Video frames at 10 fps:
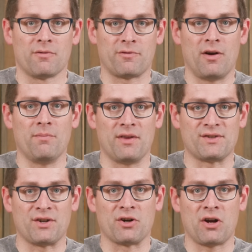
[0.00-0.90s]
from
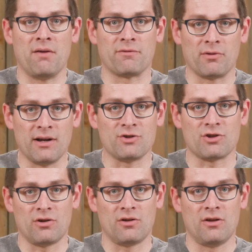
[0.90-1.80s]
the
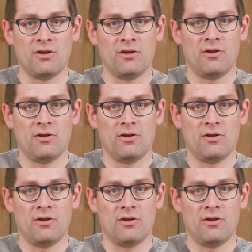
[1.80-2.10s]
circumferential